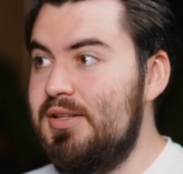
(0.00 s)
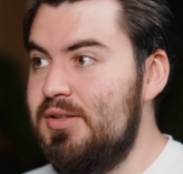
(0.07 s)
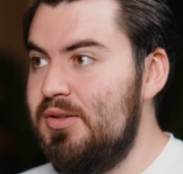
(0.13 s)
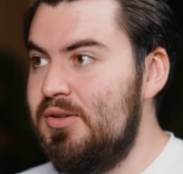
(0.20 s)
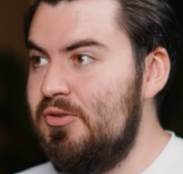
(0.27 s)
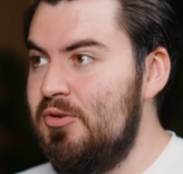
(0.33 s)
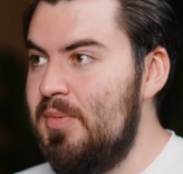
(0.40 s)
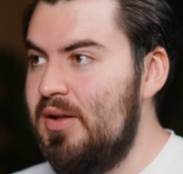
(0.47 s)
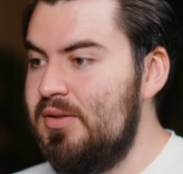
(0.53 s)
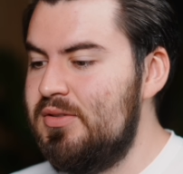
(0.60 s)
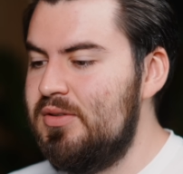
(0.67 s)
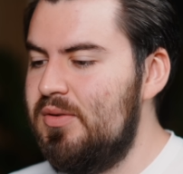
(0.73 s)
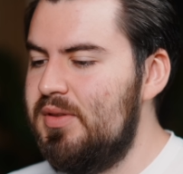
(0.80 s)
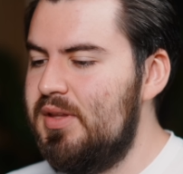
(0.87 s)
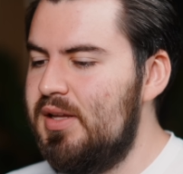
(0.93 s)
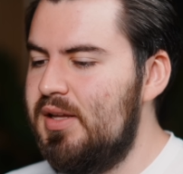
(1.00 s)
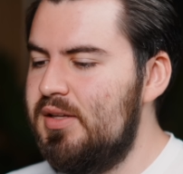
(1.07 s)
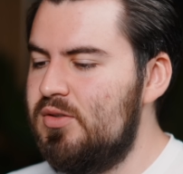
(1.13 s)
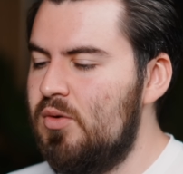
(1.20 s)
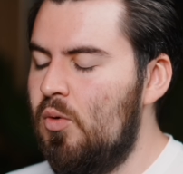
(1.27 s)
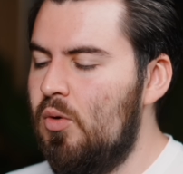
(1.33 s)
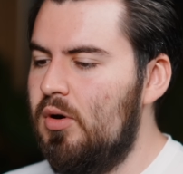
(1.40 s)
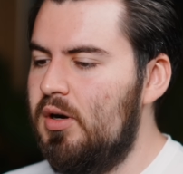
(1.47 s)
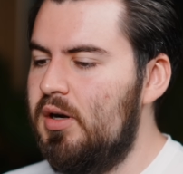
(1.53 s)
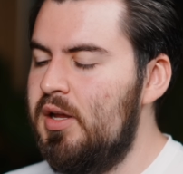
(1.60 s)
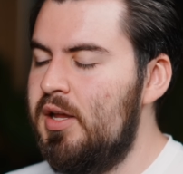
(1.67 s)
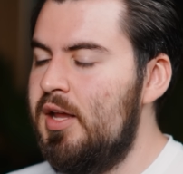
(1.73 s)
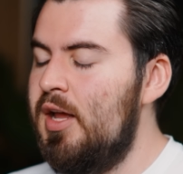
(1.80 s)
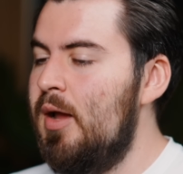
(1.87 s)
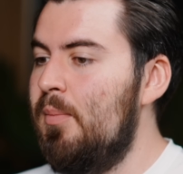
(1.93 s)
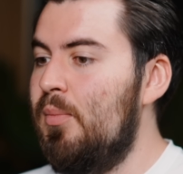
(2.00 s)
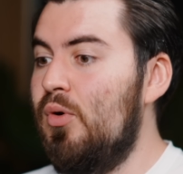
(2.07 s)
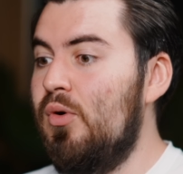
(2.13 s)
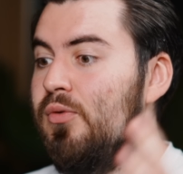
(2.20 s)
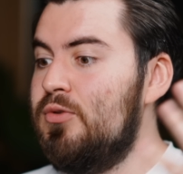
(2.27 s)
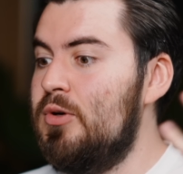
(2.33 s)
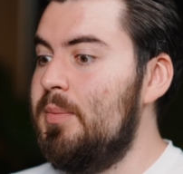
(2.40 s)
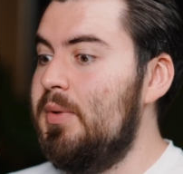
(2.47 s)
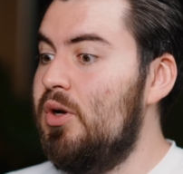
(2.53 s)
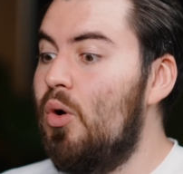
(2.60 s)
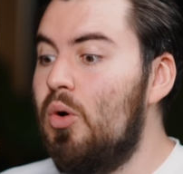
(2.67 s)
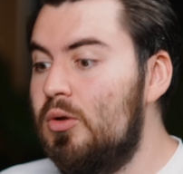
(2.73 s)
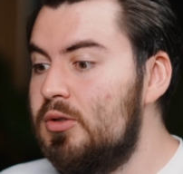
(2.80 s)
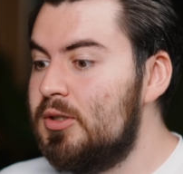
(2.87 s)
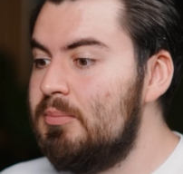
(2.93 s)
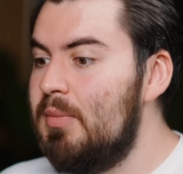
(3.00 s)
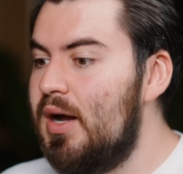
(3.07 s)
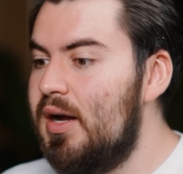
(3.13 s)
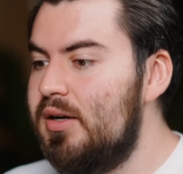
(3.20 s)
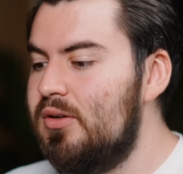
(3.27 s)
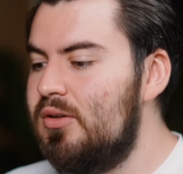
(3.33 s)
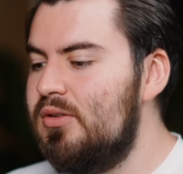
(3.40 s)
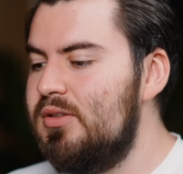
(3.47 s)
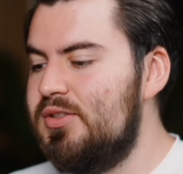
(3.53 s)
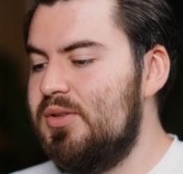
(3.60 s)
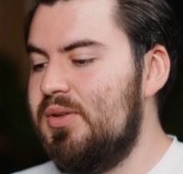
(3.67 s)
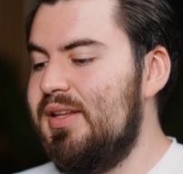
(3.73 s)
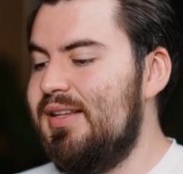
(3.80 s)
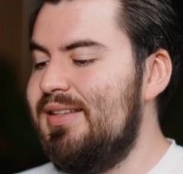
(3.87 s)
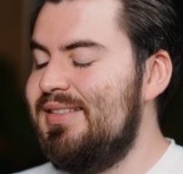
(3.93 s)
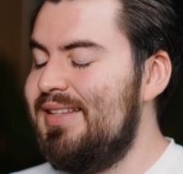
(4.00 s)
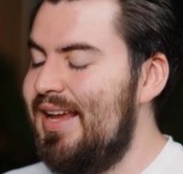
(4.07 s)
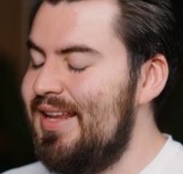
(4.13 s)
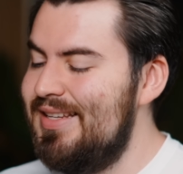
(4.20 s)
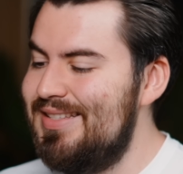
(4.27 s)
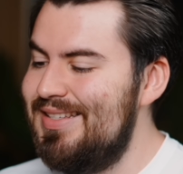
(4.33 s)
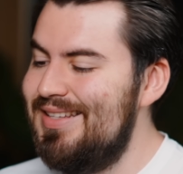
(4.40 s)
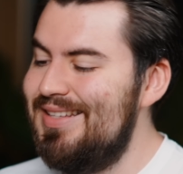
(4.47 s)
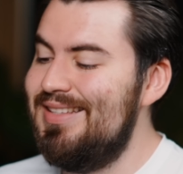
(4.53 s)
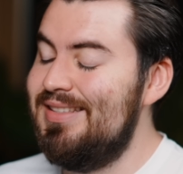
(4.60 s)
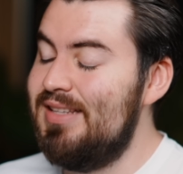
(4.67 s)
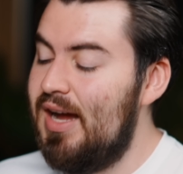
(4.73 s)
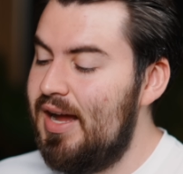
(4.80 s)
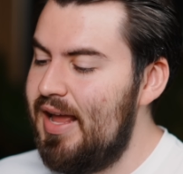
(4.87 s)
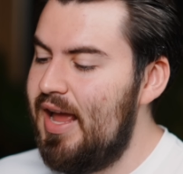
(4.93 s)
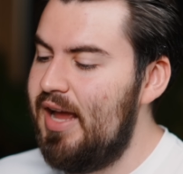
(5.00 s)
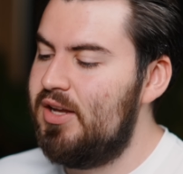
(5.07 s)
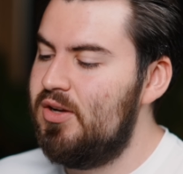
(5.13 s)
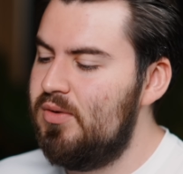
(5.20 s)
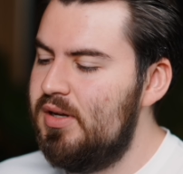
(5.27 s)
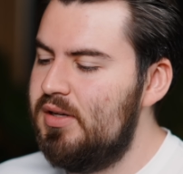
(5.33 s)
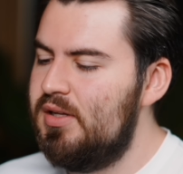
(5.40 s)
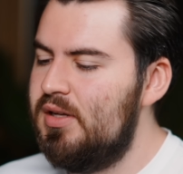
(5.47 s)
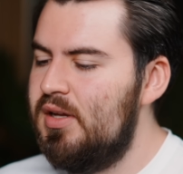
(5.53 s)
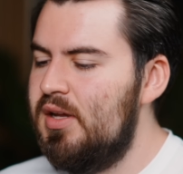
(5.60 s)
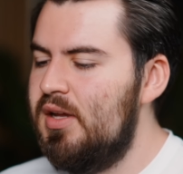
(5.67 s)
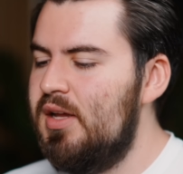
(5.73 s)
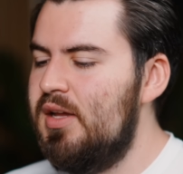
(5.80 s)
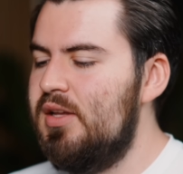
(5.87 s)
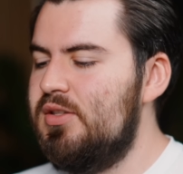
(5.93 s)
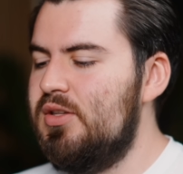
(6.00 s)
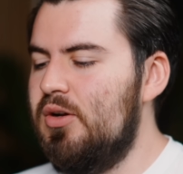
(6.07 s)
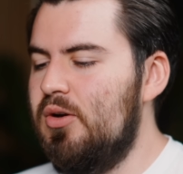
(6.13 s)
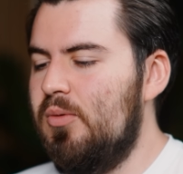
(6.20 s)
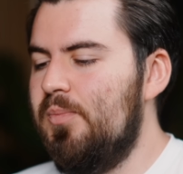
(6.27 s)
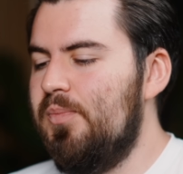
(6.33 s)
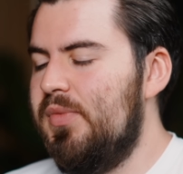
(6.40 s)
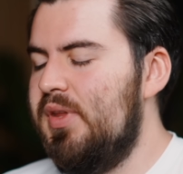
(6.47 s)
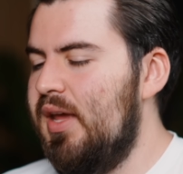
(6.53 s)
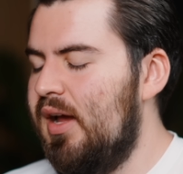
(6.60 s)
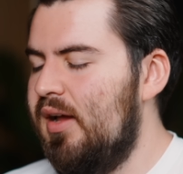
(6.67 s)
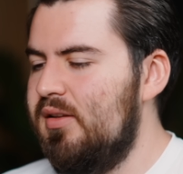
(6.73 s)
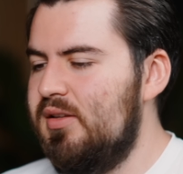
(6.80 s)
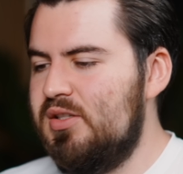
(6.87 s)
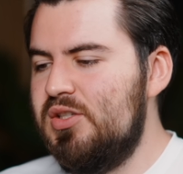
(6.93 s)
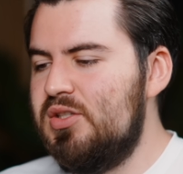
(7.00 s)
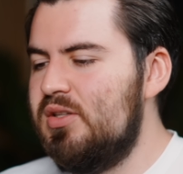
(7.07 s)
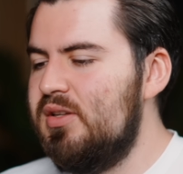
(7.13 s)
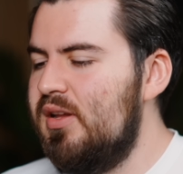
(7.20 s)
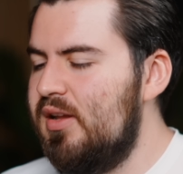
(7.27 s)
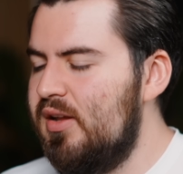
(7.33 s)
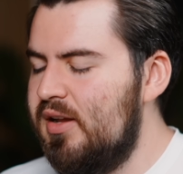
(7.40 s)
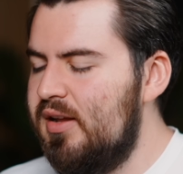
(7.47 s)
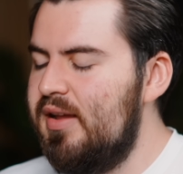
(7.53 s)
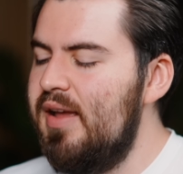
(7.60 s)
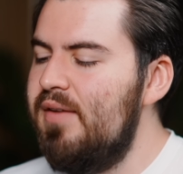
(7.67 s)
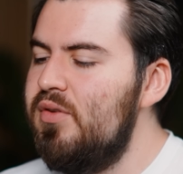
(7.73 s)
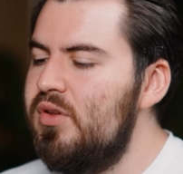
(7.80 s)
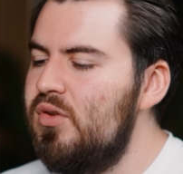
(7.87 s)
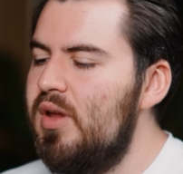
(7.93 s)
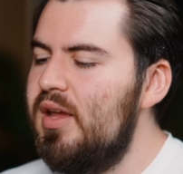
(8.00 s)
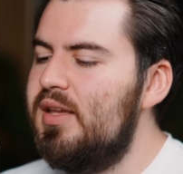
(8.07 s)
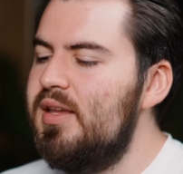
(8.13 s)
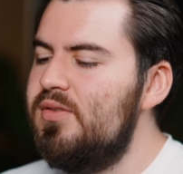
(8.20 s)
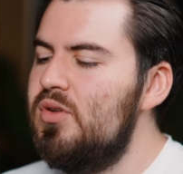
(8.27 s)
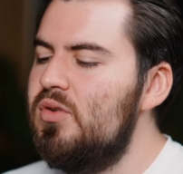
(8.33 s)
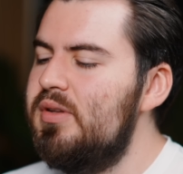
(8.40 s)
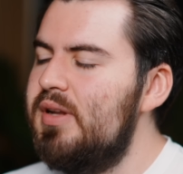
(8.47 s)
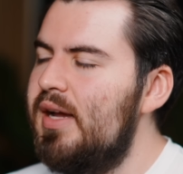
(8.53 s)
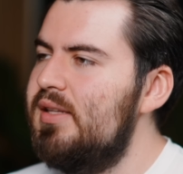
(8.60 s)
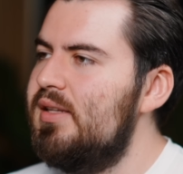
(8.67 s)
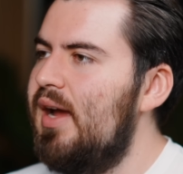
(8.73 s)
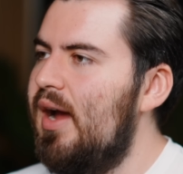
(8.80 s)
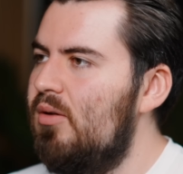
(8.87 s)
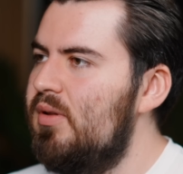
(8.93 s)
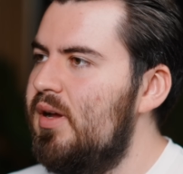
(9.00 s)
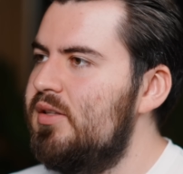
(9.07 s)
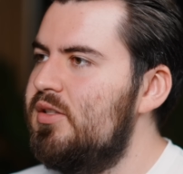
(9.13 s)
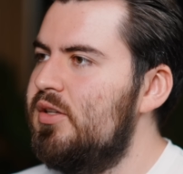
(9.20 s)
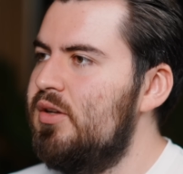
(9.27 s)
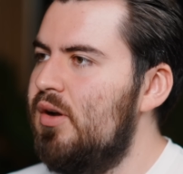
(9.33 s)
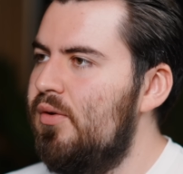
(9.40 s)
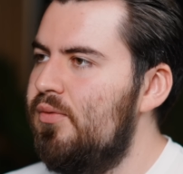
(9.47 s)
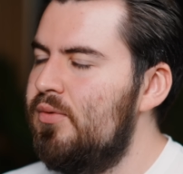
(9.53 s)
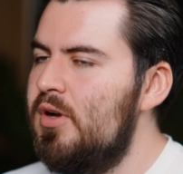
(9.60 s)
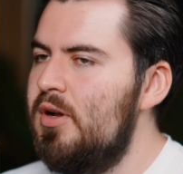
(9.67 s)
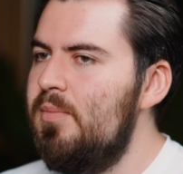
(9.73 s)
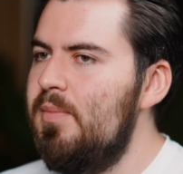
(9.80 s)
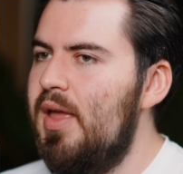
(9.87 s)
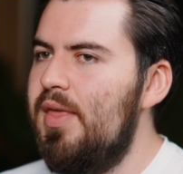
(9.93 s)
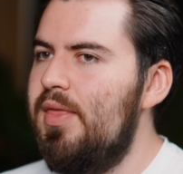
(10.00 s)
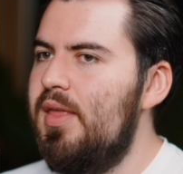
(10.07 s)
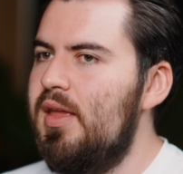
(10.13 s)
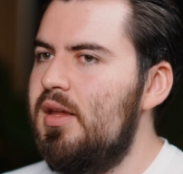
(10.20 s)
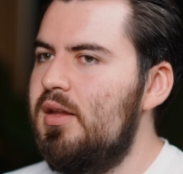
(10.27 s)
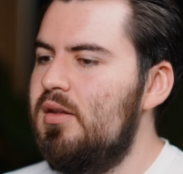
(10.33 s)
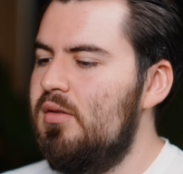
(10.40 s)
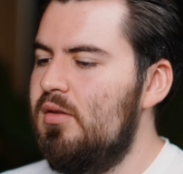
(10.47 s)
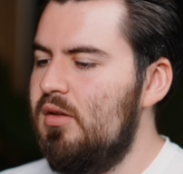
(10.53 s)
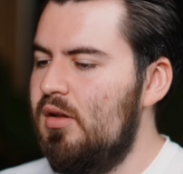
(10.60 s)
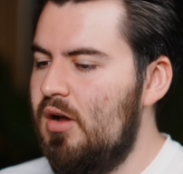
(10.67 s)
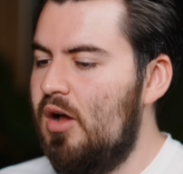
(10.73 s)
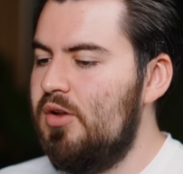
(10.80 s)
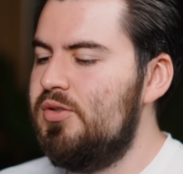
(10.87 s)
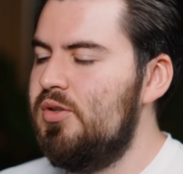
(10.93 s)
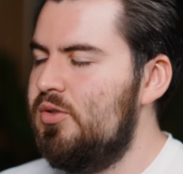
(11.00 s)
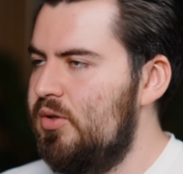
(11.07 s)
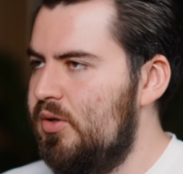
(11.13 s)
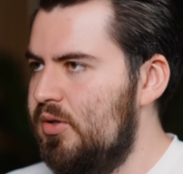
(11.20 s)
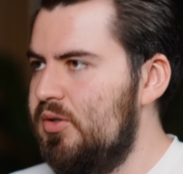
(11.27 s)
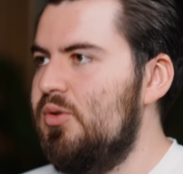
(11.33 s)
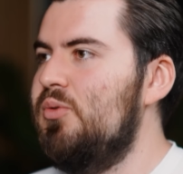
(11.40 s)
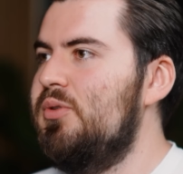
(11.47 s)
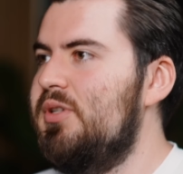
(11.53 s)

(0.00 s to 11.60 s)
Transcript: to you about certain things or pull from an older model so mm-hmm. that data's not accurate. Inaccurate, yeah. So yeah, just give it. It gives you a nice outline to it go does. from, and then also do your due